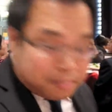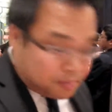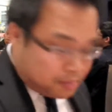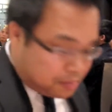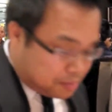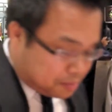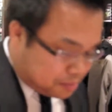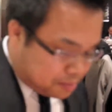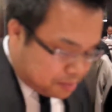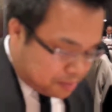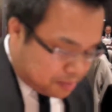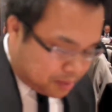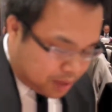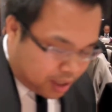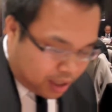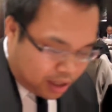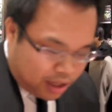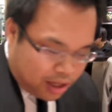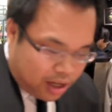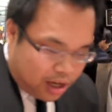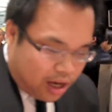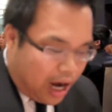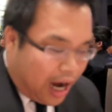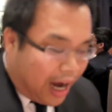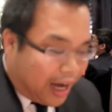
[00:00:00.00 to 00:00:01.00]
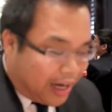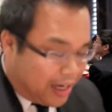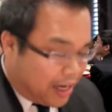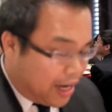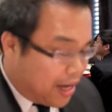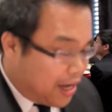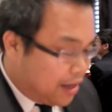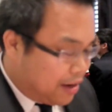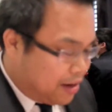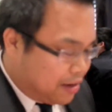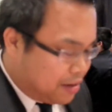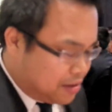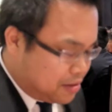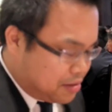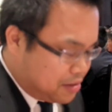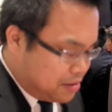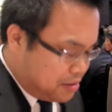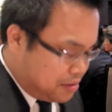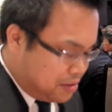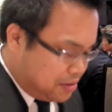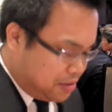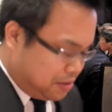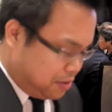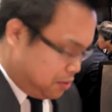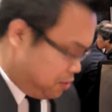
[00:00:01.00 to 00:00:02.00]
got your butt dumped up by
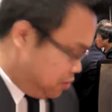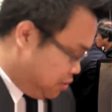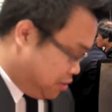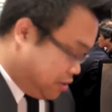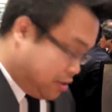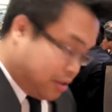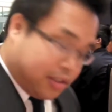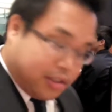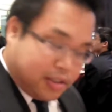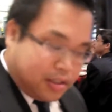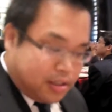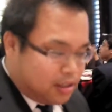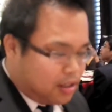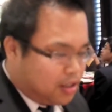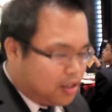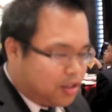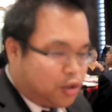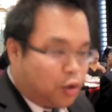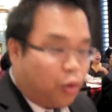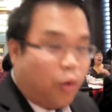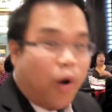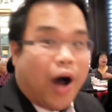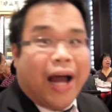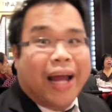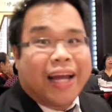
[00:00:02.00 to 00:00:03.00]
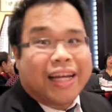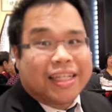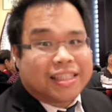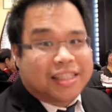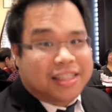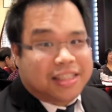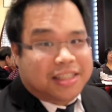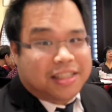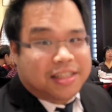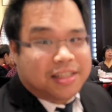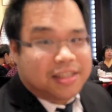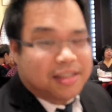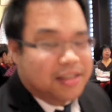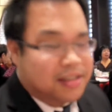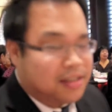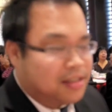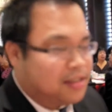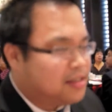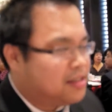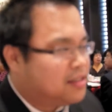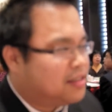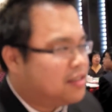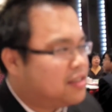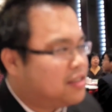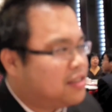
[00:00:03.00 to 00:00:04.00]
the bride. Twice.
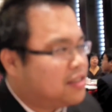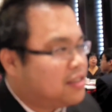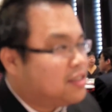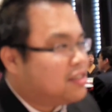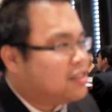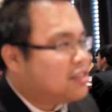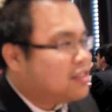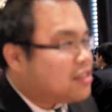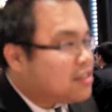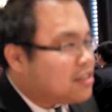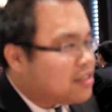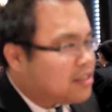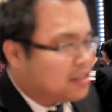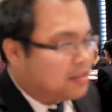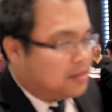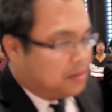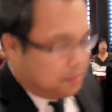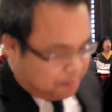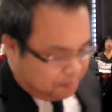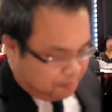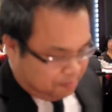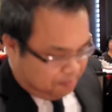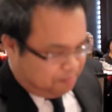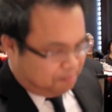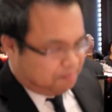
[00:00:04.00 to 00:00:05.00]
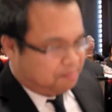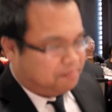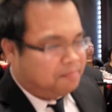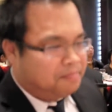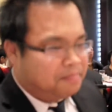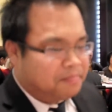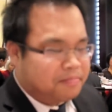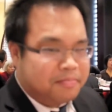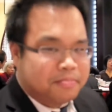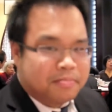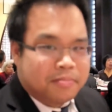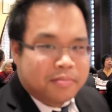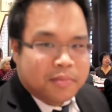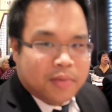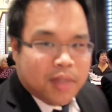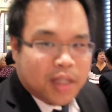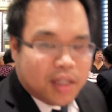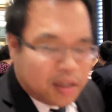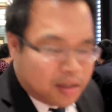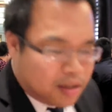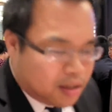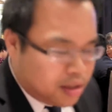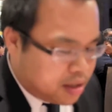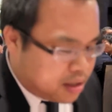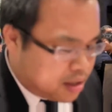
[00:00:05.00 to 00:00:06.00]
Twice? Did she, did she
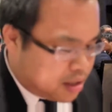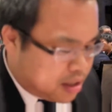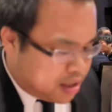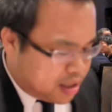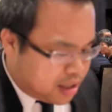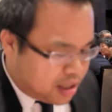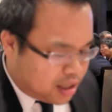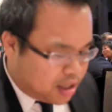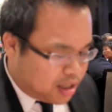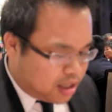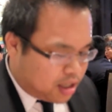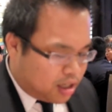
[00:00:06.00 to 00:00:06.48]
thought you were Michael?